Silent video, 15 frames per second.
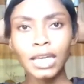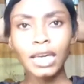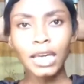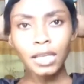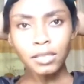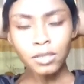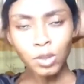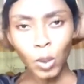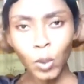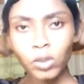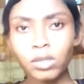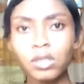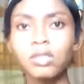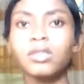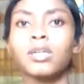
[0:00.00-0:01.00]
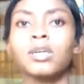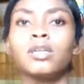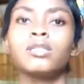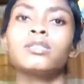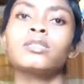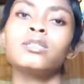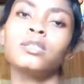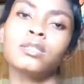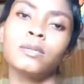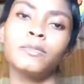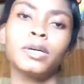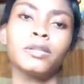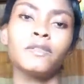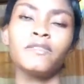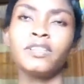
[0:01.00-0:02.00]
in Sokoto State, northern
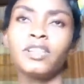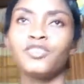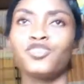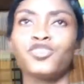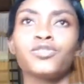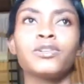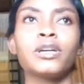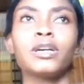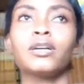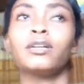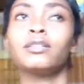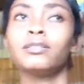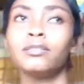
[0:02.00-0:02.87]
part of Nigeria.